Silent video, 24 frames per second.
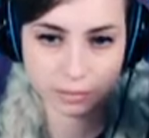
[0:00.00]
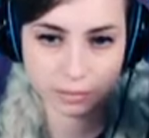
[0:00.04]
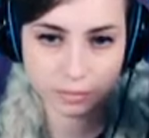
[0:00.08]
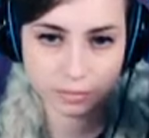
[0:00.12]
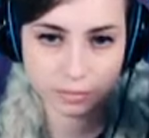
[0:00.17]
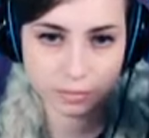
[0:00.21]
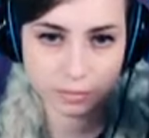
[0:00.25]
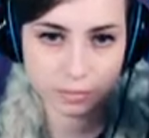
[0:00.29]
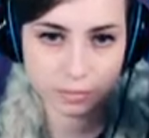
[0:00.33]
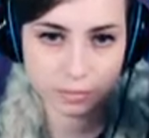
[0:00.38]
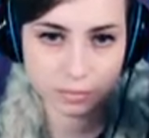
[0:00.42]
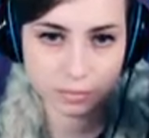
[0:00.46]

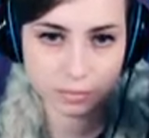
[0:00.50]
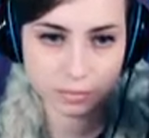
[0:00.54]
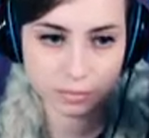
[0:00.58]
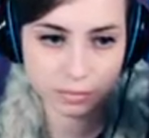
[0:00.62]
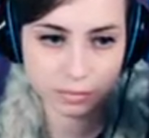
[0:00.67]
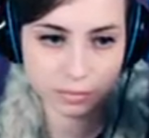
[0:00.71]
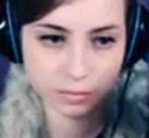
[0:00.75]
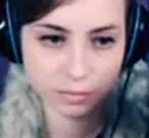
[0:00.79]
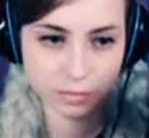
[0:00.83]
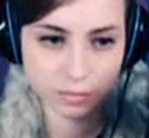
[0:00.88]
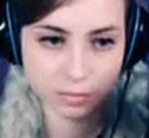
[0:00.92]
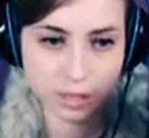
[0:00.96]

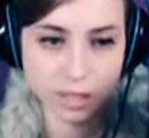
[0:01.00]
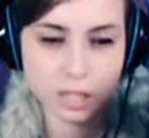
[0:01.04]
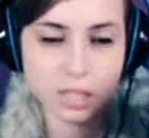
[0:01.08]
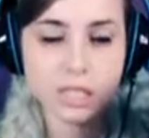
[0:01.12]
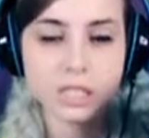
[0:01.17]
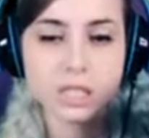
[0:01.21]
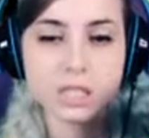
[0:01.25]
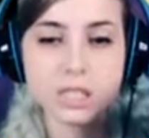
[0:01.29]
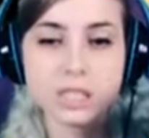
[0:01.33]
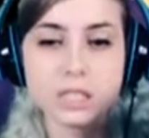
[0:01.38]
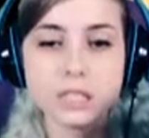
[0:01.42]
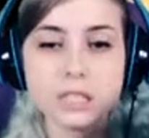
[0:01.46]

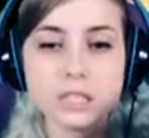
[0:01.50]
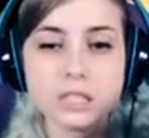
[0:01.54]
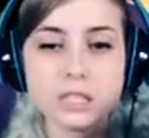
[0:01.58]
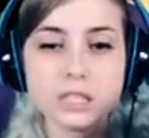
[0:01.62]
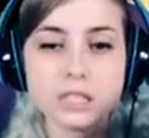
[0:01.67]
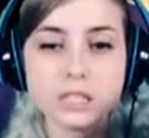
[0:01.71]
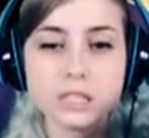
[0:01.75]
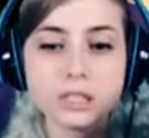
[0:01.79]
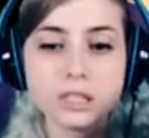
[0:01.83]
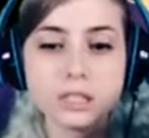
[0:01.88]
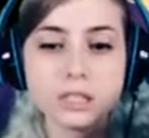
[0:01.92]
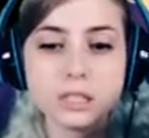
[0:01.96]

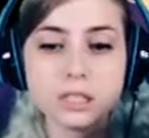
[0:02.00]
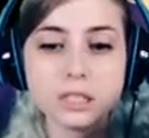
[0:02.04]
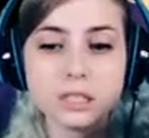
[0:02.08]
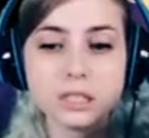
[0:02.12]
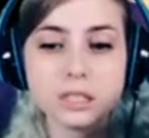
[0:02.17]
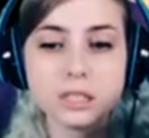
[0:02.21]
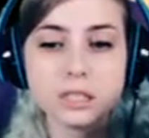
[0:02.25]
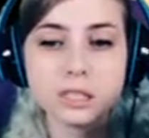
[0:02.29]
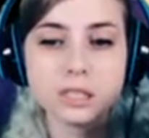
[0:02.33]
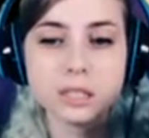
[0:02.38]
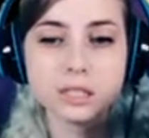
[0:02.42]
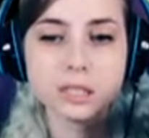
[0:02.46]

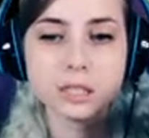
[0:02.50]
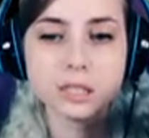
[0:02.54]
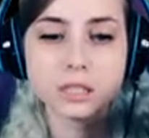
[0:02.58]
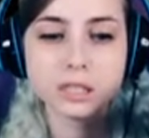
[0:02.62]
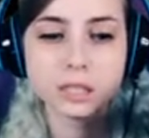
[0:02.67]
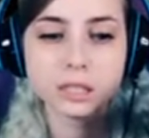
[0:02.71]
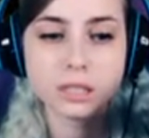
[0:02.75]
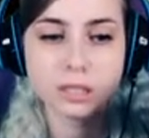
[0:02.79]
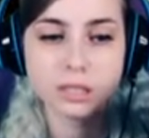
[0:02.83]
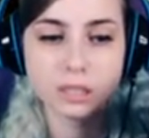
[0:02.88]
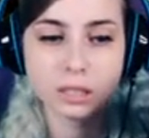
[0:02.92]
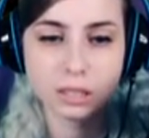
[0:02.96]
Nothing is said.